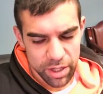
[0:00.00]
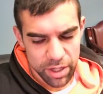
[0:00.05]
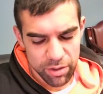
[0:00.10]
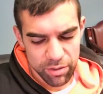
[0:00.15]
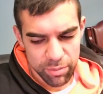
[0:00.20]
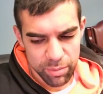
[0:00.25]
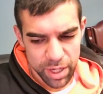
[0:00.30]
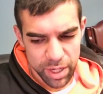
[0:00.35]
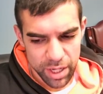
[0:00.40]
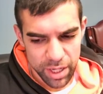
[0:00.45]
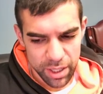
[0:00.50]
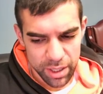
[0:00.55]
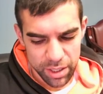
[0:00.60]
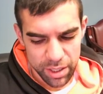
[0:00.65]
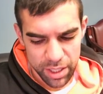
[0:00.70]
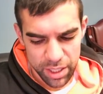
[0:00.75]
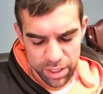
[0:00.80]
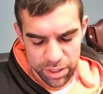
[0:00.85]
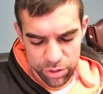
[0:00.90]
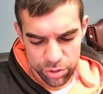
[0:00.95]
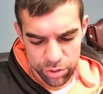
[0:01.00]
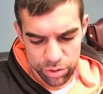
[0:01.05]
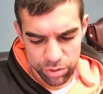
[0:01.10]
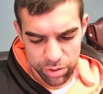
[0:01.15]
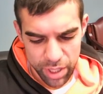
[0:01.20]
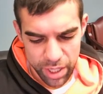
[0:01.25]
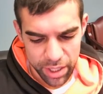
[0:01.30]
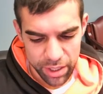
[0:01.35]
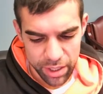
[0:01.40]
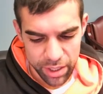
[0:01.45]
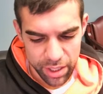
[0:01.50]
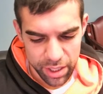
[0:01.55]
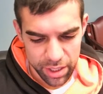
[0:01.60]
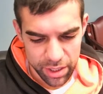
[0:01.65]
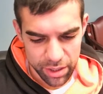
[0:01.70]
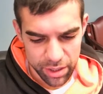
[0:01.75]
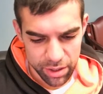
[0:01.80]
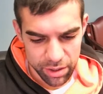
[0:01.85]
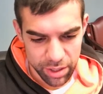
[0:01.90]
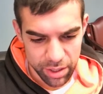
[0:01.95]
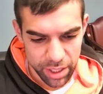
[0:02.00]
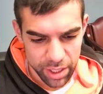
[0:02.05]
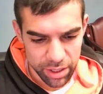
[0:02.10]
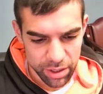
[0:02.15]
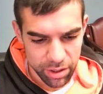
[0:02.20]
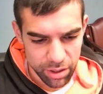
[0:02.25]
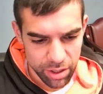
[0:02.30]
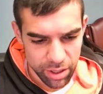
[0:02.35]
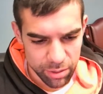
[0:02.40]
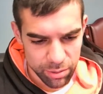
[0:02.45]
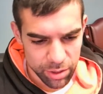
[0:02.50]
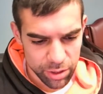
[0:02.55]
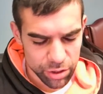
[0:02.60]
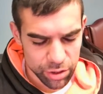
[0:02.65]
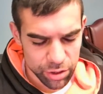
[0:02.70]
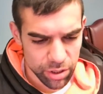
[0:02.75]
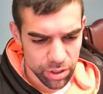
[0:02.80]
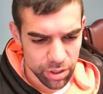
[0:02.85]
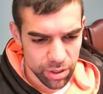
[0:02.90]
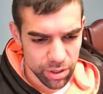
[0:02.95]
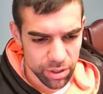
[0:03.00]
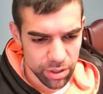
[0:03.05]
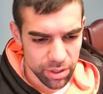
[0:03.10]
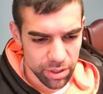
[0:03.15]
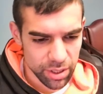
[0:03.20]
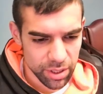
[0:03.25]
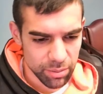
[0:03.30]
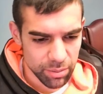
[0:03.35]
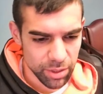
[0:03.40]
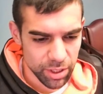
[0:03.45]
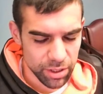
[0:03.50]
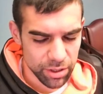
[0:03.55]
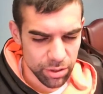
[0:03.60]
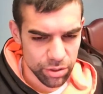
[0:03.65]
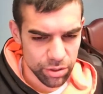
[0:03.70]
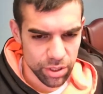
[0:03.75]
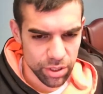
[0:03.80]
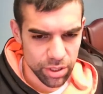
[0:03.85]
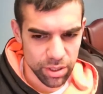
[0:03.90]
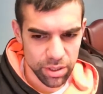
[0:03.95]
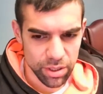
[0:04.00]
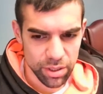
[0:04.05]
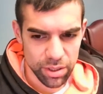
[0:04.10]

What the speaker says: If my kid is crying and they're like, "Oh, I want sugar," and I'm like, "No sugar,"